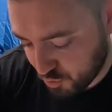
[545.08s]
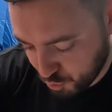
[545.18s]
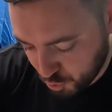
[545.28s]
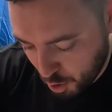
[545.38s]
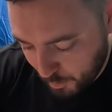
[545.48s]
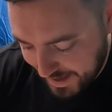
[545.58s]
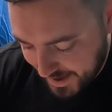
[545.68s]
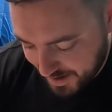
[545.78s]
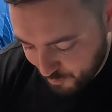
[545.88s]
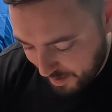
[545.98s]
do go
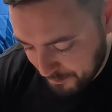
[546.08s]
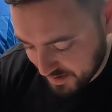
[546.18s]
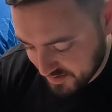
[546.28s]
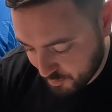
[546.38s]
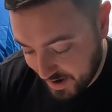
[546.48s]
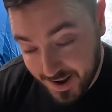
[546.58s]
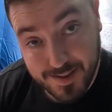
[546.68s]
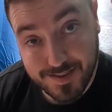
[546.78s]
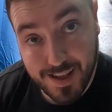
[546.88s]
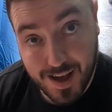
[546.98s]
ahead and wrap this around
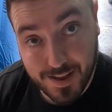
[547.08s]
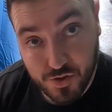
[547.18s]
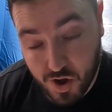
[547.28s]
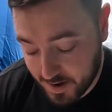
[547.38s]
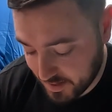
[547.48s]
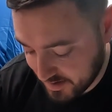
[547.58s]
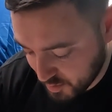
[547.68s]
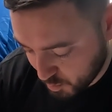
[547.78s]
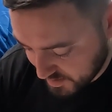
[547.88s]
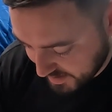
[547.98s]
and start tying
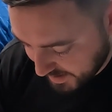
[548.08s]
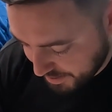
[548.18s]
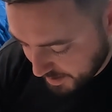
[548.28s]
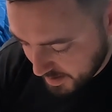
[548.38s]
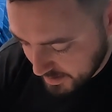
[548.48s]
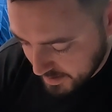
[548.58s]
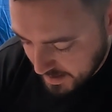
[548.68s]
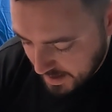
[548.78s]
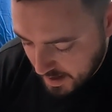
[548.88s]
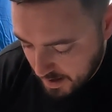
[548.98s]
this all together,
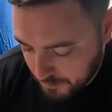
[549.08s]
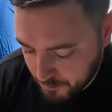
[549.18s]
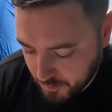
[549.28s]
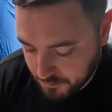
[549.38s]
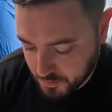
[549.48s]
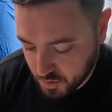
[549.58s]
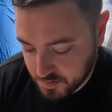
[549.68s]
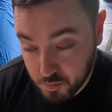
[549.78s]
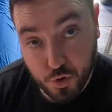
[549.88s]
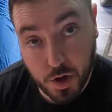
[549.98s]
I've got
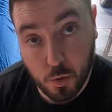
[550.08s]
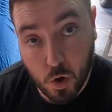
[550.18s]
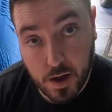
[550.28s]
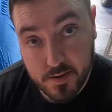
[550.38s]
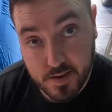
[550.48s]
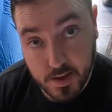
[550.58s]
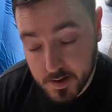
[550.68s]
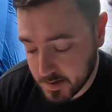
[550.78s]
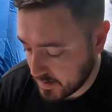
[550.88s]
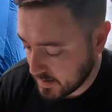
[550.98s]
some trigger wires
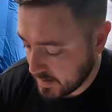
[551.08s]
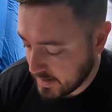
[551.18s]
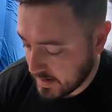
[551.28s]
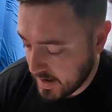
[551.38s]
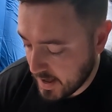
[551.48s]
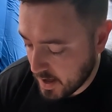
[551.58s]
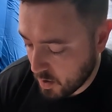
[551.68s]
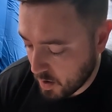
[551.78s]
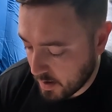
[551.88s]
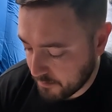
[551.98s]
here.
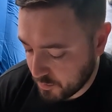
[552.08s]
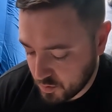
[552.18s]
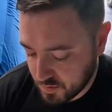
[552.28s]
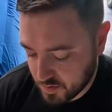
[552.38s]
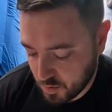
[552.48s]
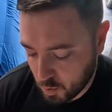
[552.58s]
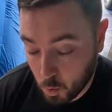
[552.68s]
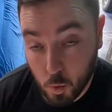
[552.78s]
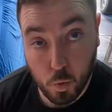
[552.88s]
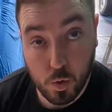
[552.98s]
Now I've used
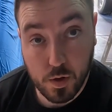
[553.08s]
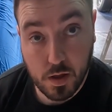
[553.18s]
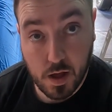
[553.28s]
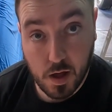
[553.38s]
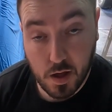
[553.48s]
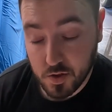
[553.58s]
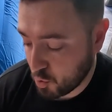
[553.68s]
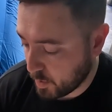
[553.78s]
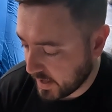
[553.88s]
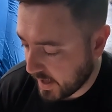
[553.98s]
all
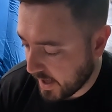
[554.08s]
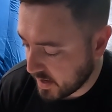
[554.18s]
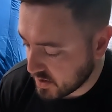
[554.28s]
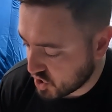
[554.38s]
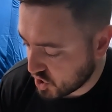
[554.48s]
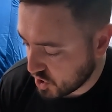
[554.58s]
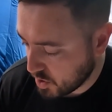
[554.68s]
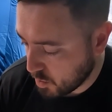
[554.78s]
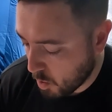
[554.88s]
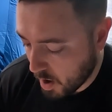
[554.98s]
20 gauge
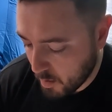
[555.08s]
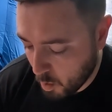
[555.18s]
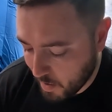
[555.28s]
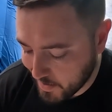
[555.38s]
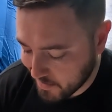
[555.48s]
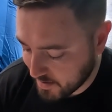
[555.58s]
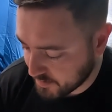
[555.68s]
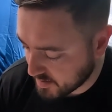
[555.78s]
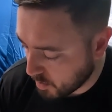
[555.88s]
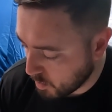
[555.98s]
white wire
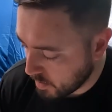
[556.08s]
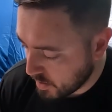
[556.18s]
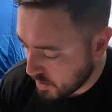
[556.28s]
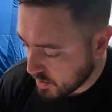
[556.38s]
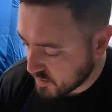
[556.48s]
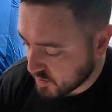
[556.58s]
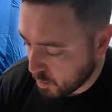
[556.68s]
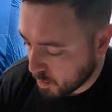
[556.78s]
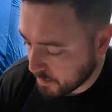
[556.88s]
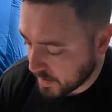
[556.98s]
Tefzel.
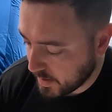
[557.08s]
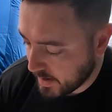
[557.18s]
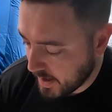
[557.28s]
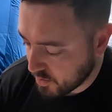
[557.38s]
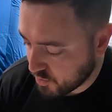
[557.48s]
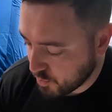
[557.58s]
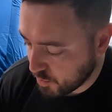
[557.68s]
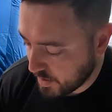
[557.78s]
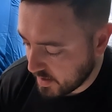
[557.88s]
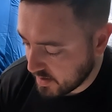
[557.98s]
So what I'm going to now
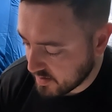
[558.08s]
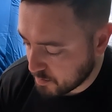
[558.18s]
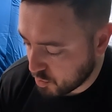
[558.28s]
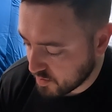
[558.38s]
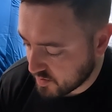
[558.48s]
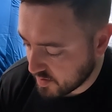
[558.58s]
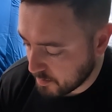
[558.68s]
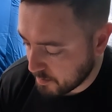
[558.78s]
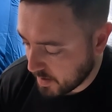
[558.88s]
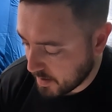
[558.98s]
do is put
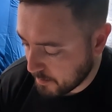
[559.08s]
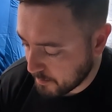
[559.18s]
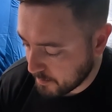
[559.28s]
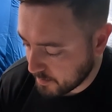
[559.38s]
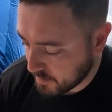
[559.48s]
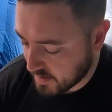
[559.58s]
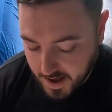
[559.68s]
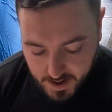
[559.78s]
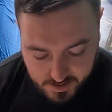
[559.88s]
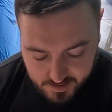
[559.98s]
some
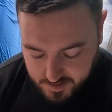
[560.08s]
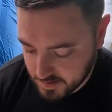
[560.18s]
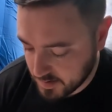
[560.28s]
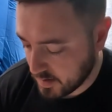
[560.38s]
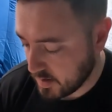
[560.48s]
tags,